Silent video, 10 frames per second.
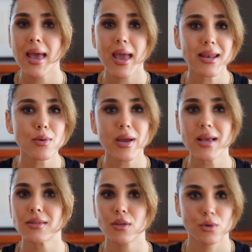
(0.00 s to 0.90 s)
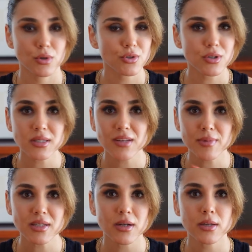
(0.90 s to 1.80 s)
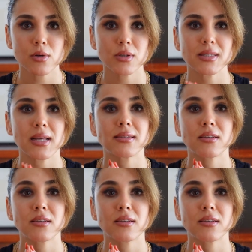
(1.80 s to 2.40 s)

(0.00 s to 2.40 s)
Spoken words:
Anyways, your choice of material sets